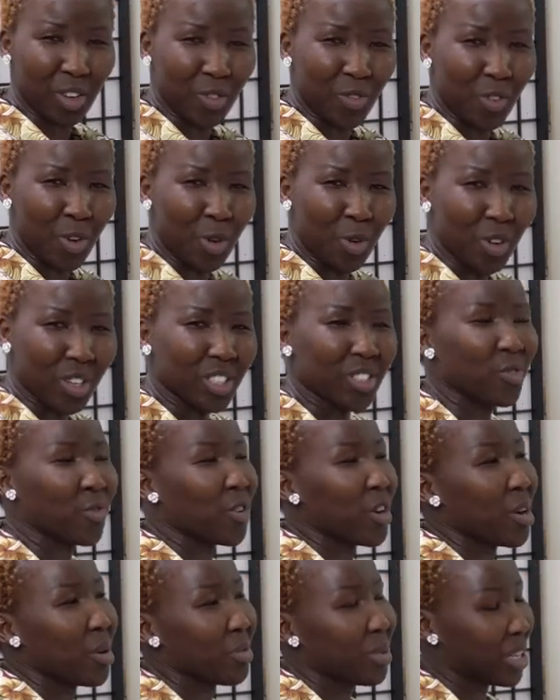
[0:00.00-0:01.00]
of course,
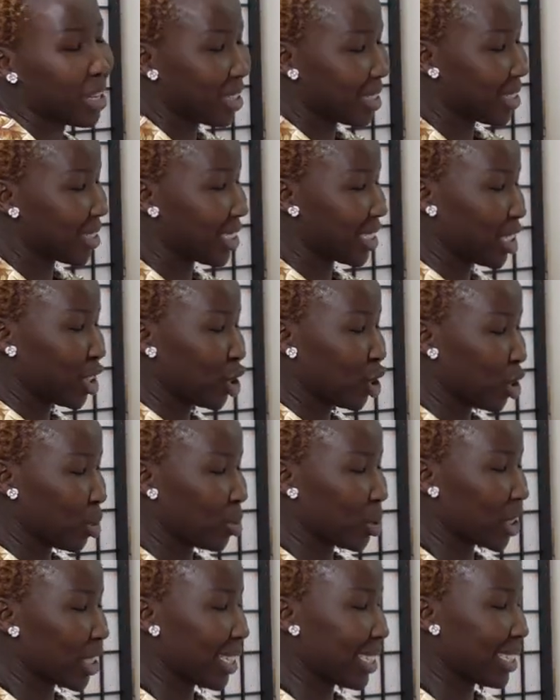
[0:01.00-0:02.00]
from his
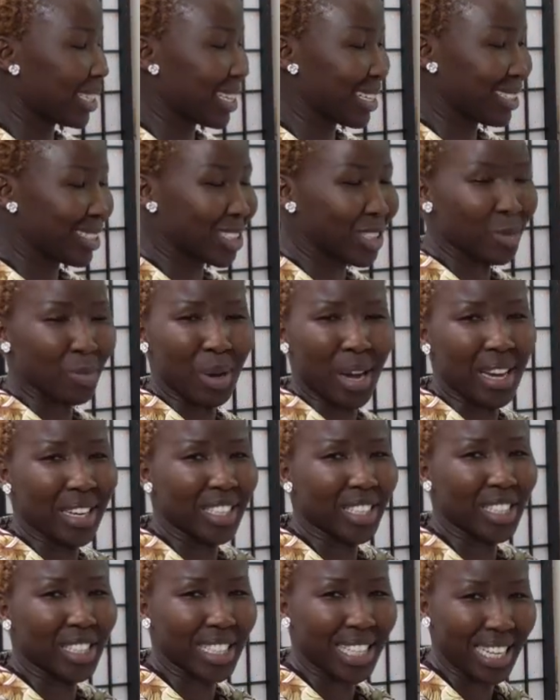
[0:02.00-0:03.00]
Egyptian
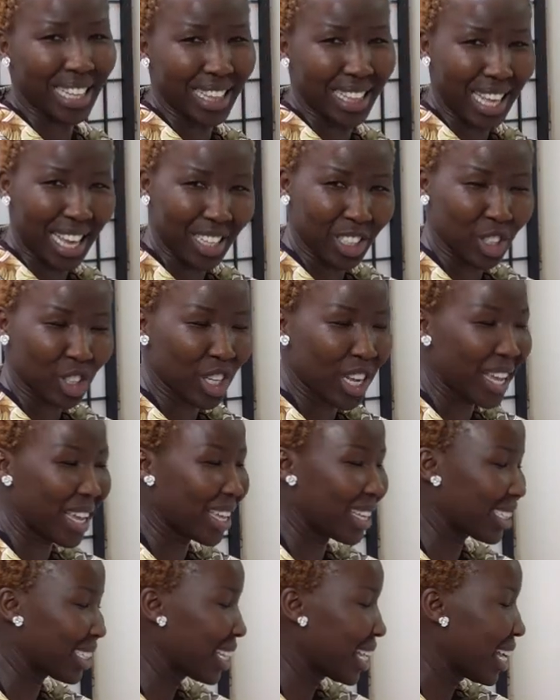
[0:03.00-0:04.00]
inspired
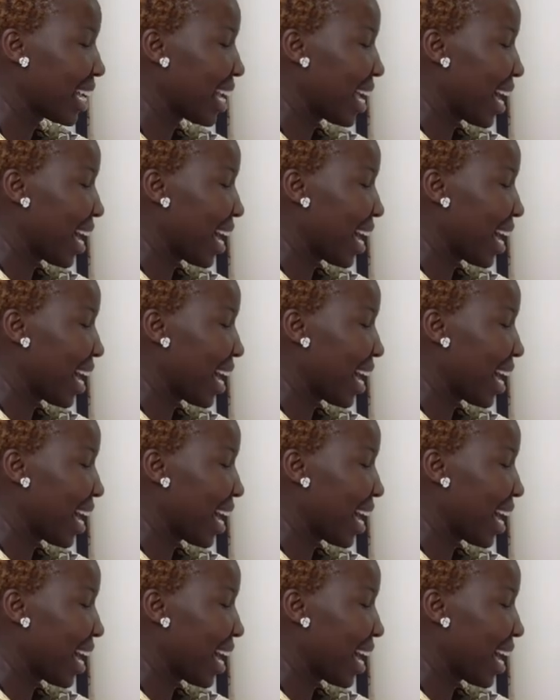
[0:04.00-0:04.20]
collection.